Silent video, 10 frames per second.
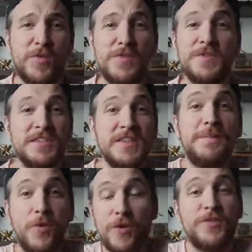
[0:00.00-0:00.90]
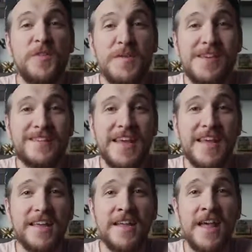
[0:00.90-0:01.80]
when you see portraits being
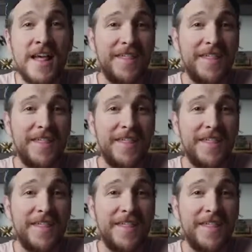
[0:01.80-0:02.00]
taken,